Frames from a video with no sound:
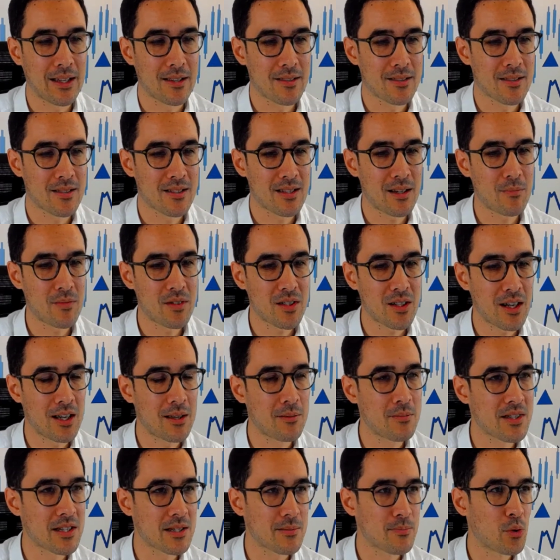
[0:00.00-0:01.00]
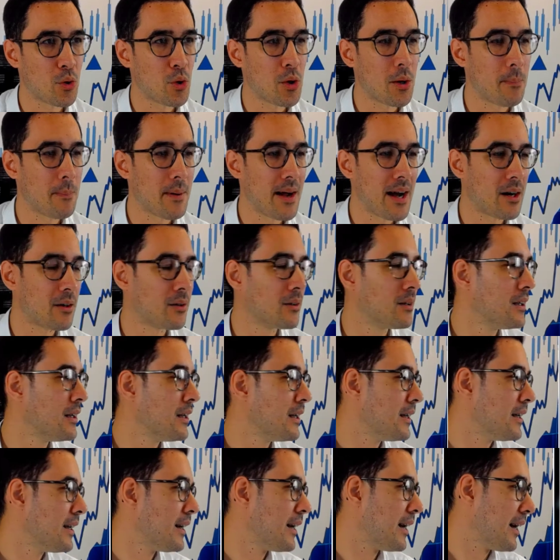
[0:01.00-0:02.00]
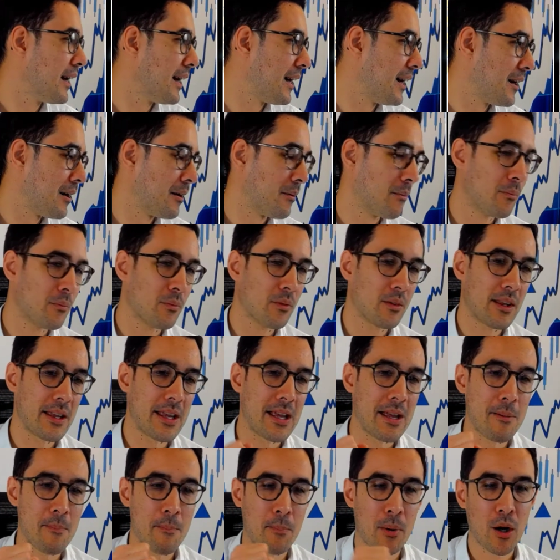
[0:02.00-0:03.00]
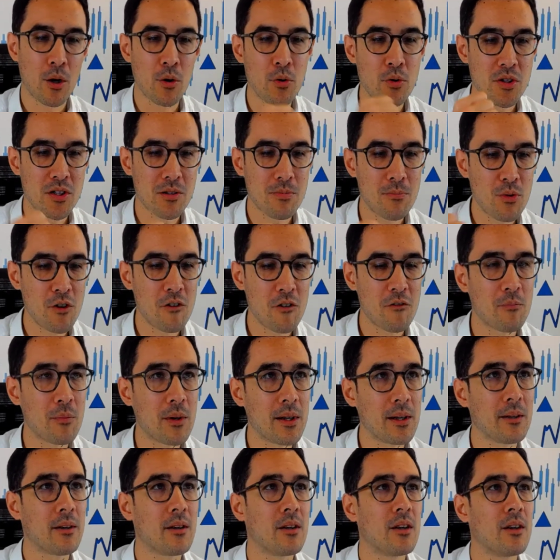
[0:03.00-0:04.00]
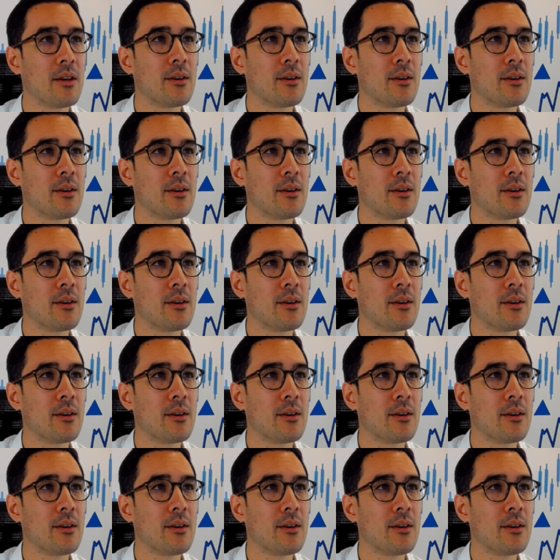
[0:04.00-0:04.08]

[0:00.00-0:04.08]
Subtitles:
So sometimes it's more about the post movement.